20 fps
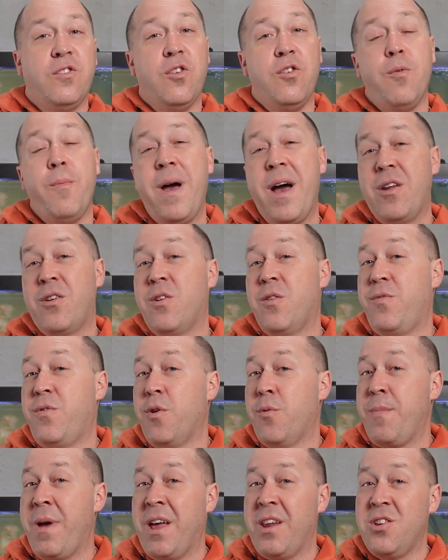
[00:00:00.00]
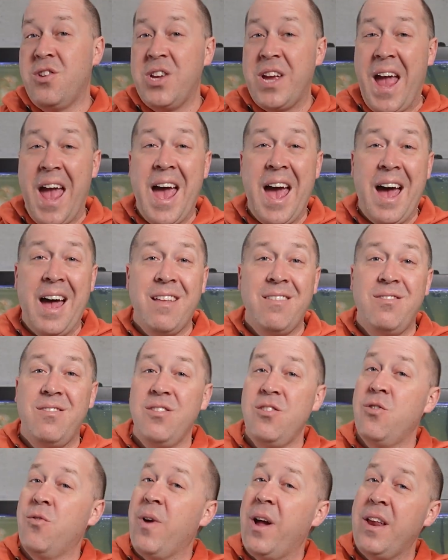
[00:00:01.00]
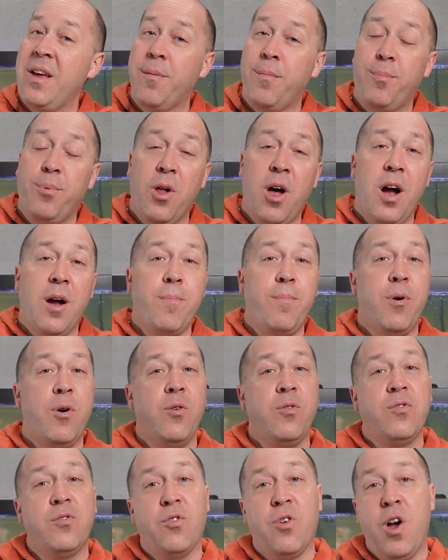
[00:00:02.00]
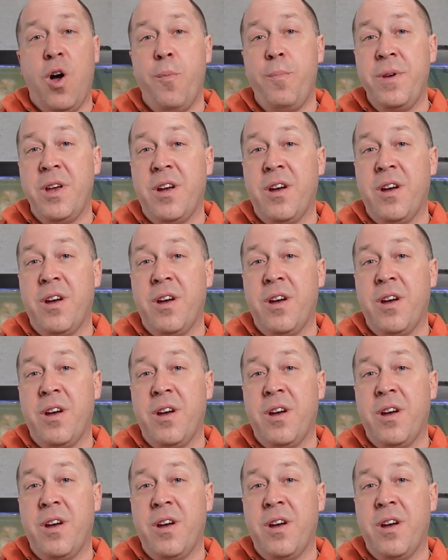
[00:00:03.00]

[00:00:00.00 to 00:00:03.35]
So no matter if you're managing ads, you're writing a blog post, or helping